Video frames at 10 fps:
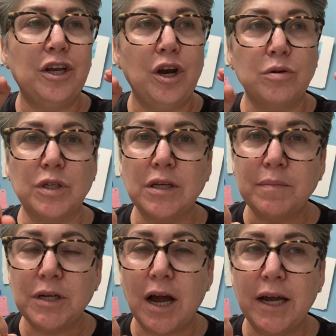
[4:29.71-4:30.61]
you know,
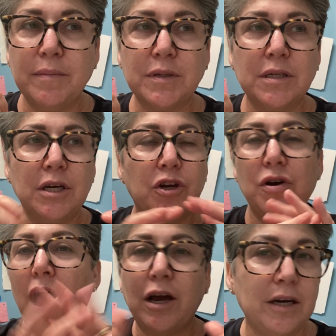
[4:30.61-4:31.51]
sometimes you're
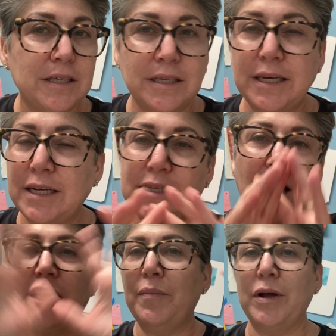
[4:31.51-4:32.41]
not going to see, it's
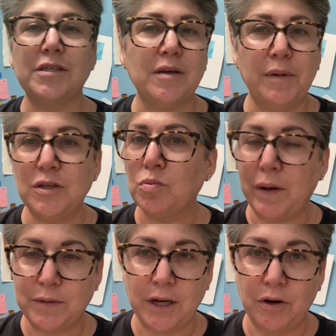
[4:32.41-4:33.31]
not going to be on somebody's
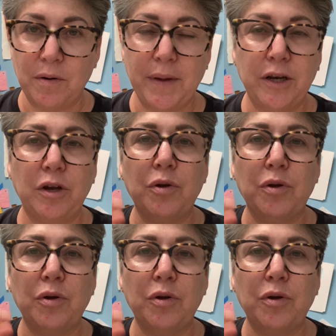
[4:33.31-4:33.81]
website or a menu.